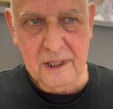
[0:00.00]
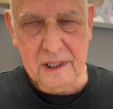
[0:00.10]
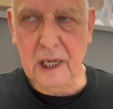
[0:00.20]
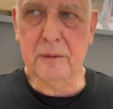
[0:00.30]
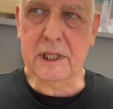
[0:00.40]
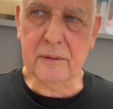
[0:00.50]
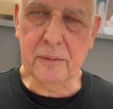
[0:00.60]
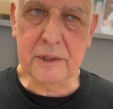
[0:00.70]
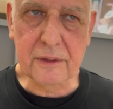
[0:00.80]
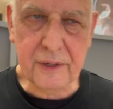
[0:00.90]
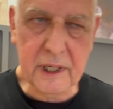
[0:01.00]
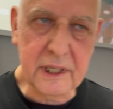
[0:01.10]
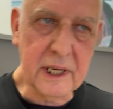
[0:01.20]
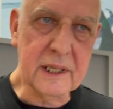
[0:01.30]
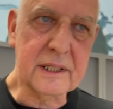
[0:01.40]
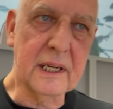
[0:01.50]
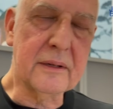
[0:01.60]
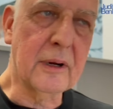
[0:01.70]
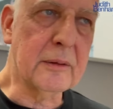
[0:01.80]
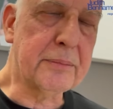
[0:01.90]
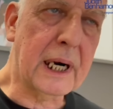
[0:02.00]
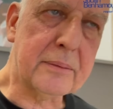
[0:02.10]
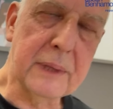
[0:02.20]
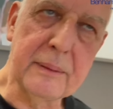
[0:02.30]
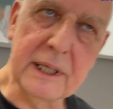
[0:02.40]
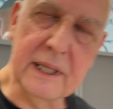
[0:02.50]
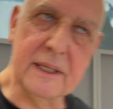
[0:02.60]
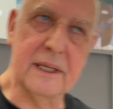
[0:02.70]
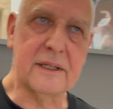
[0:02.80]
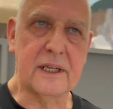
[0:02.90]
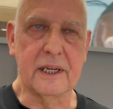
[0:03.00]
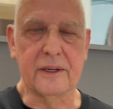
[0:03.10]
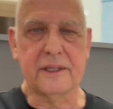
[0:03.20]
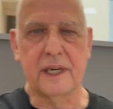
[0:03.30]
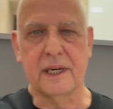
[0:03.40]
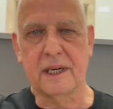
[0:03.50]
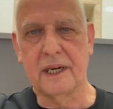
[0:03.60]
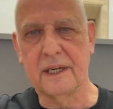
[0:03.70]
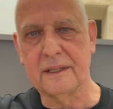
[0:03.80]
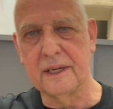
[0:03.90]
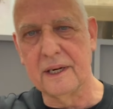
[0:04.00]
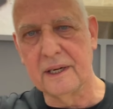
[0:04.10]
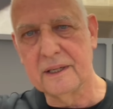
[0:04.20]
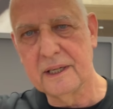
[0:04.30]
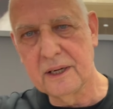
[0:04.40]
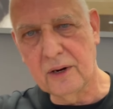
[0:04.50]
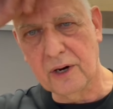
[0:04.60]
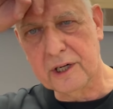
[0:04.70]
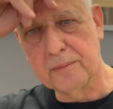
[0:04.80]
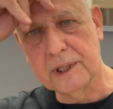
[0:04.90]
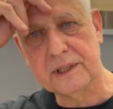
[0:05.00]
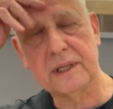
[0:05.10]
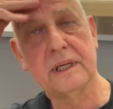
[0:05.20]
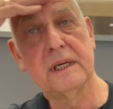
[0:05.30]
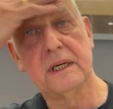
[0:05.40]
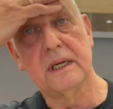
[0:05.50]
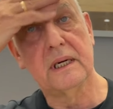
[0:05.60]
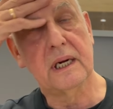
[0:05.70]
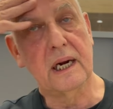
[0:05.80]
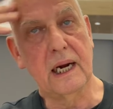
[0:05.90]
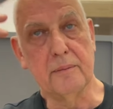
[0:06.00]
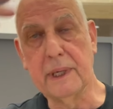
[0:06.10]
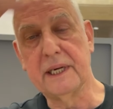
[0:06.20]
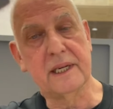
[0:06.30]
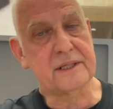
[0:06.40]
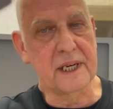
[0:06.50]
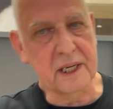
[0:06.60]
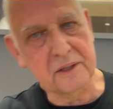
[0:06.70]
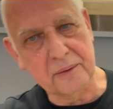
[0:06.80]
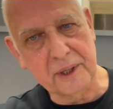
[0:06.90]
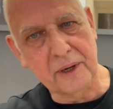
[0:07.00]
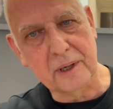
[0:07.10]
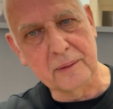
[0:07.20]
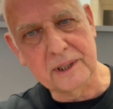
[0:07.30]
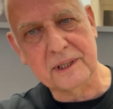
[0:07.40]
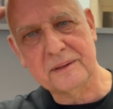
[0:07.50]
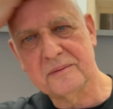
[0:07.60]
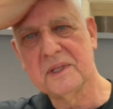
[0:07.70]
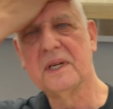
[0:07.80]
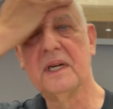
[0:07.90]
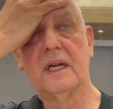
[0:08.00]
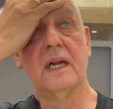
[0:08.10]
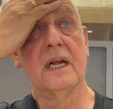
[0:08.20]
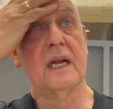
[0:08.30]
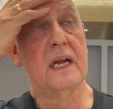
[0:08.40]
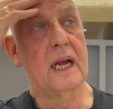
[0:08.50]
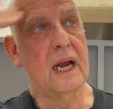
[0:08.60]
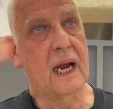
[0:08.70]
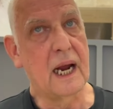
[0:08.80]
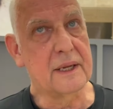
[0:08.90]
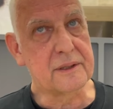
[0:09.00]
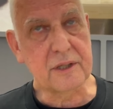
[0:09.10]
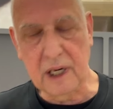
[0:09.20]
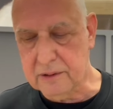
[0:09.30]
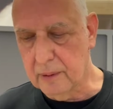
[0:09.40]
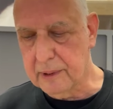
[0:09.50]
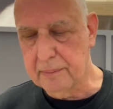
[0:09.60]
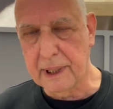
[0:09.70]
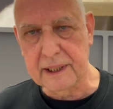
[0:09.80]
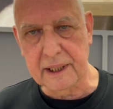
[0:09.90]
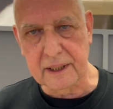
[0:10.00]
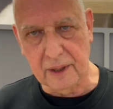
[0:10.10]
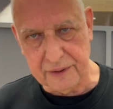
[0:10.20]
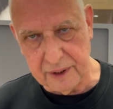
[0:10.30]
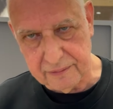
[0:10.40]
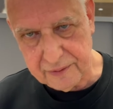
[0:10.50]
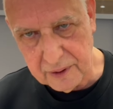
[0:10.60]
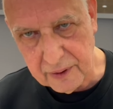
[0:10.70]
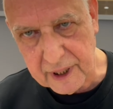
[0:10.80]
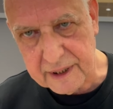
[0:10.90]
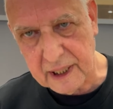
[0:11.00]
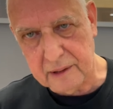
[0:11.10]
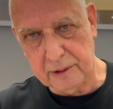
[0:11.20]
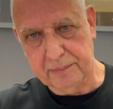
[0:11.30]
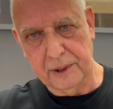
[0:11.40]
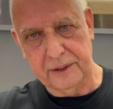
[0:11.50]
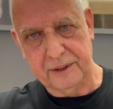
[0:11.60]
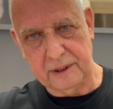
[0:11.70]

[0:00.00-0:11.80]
Yeah, but the funny thing is that Braque maybe did this little thing in the ornament and made this thing into an ornament. And so I promptly painted it on the floor and then it was